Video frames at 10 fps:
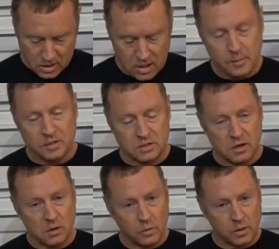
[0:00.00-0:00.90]
I'm going to
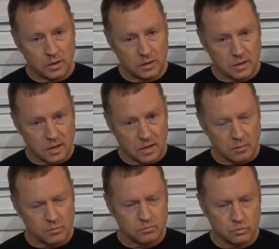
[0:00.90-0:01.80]
start with
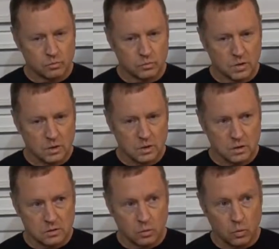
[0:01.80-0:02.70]

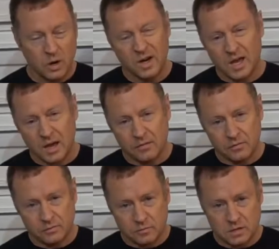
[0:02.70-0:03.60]
1.5
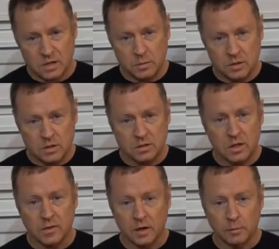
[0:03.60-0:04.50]
centimeters,
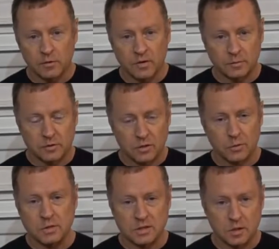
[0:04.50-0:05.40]
and then I'll move up to
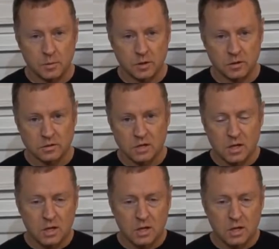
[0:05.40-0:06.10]
3 centimeters,